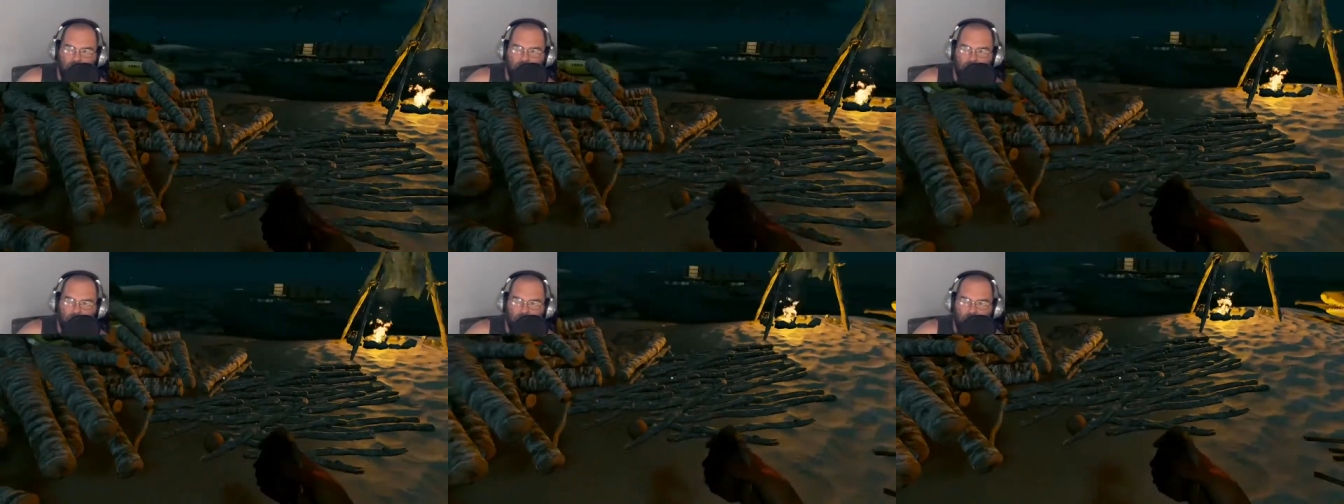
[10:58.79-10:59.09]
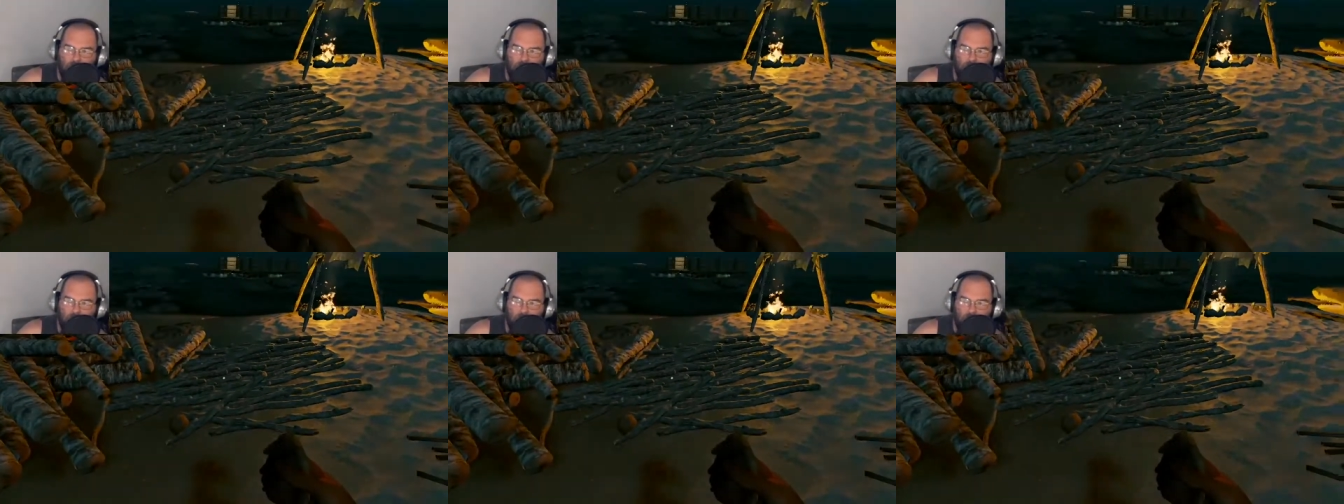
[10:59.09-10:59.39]
I'm
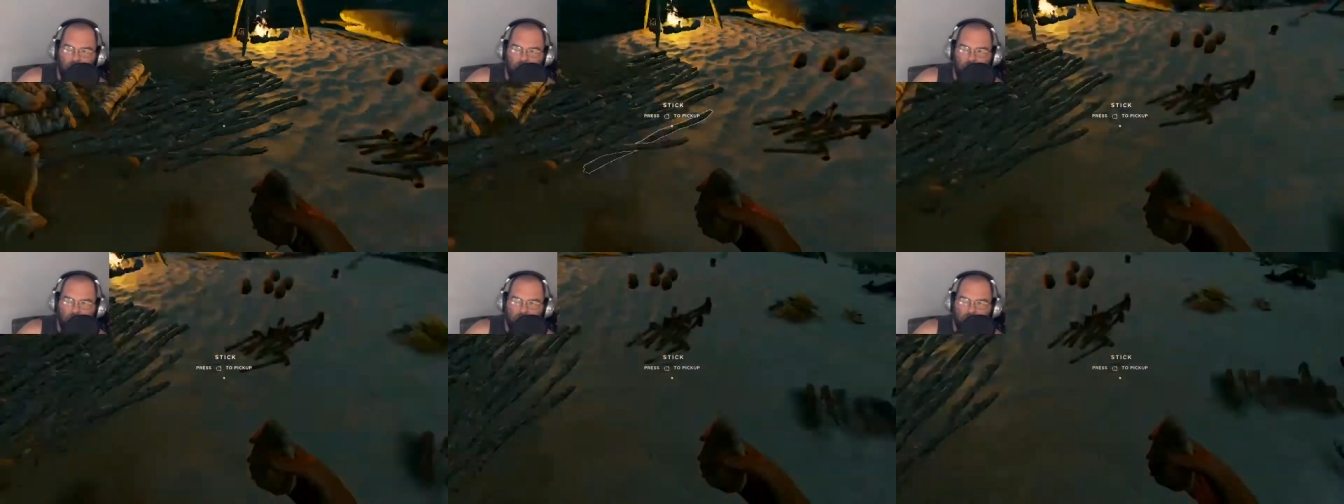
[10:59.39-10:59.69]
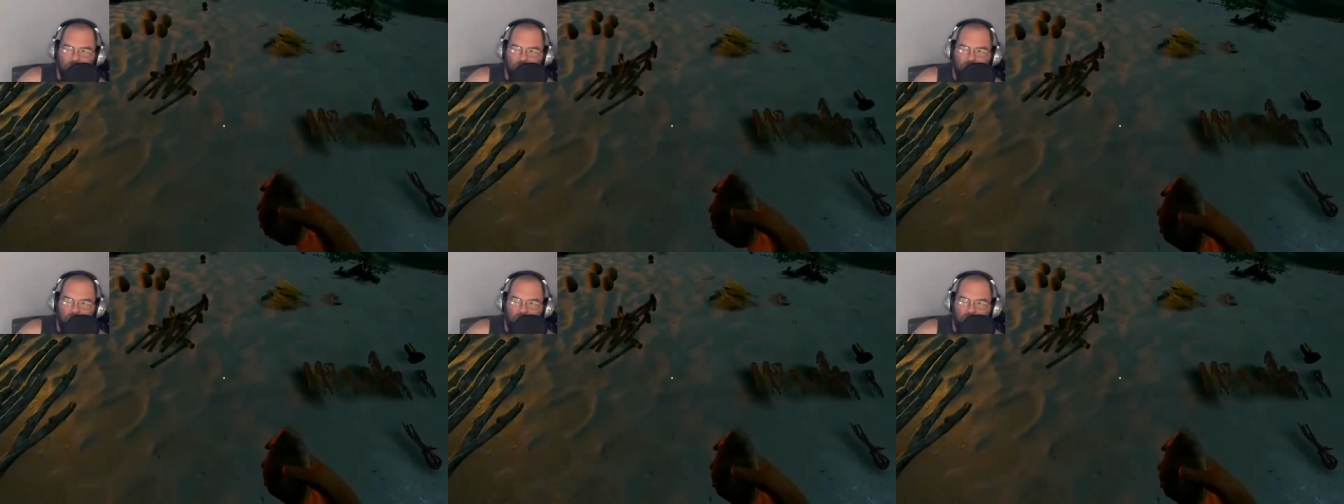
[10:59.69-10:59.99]
gonna make some
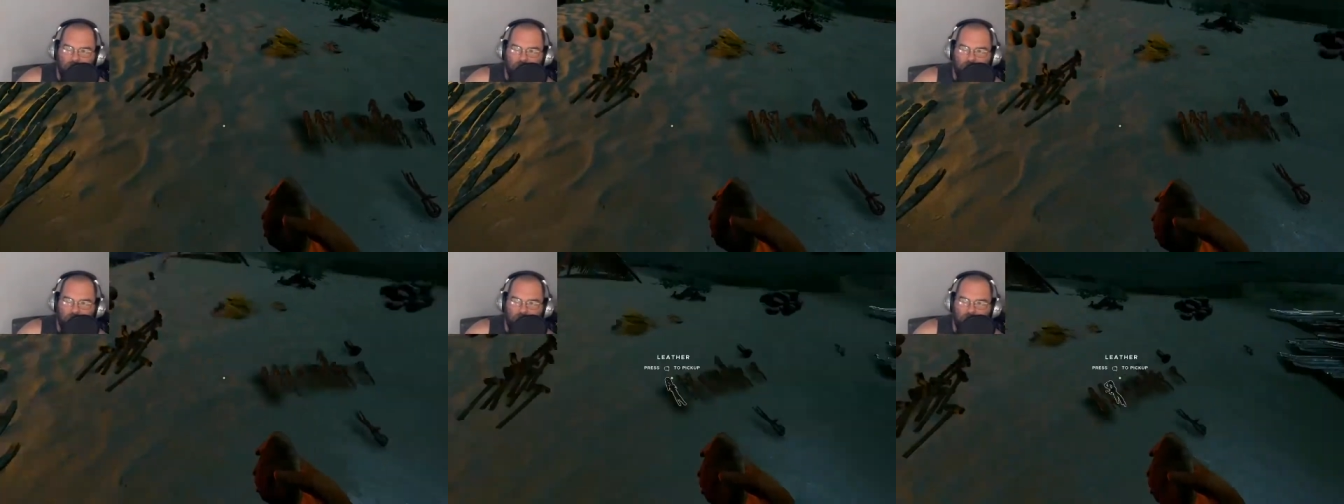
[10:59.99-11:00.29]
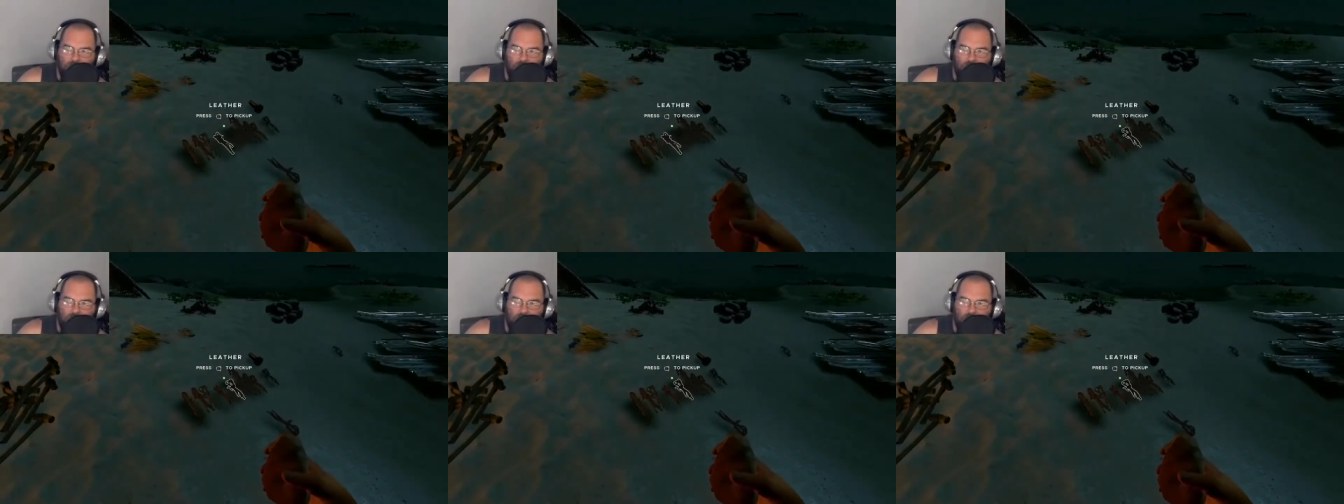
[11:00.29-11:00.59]
lashing
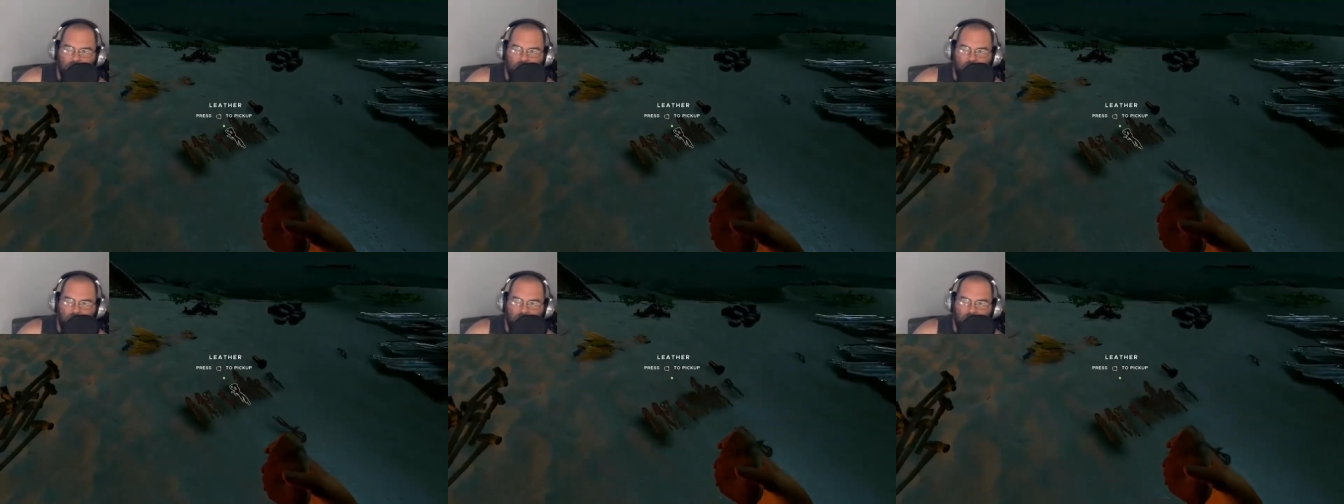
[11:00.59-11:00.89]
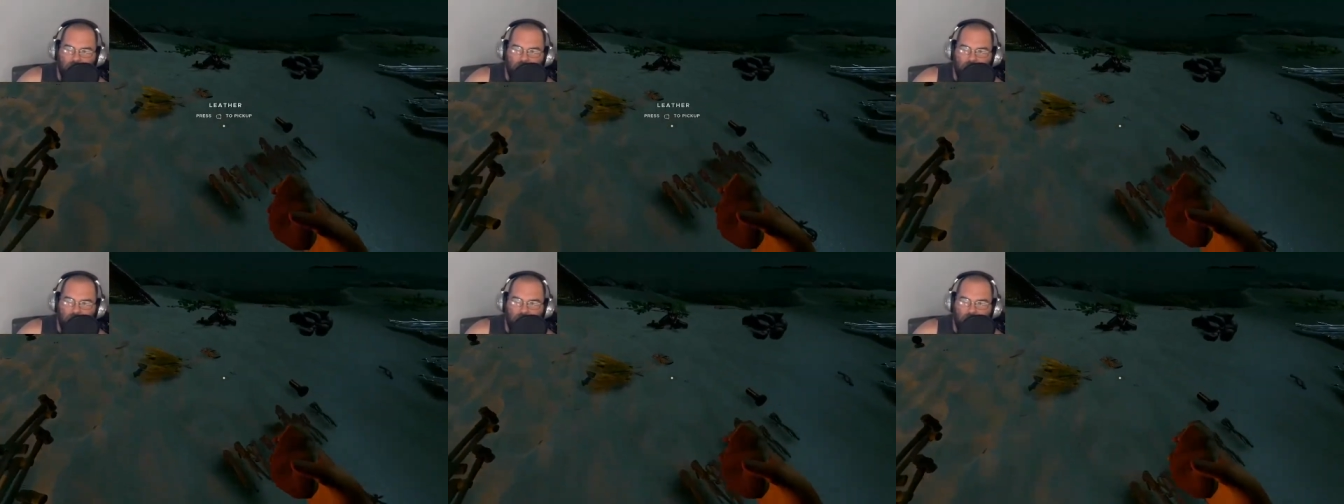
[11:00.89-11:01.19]

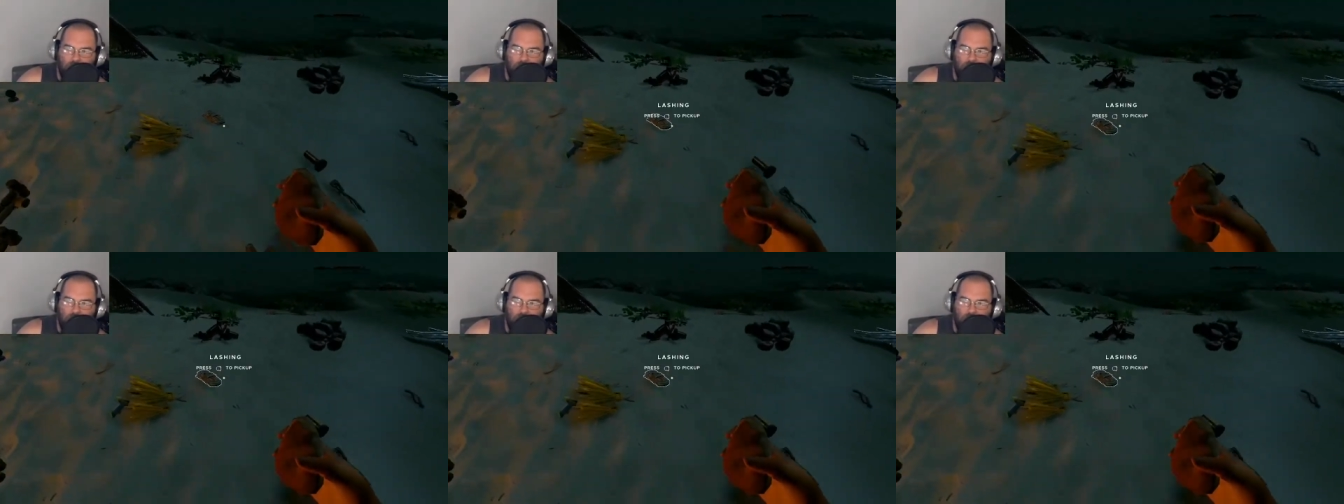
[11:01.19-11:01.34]
and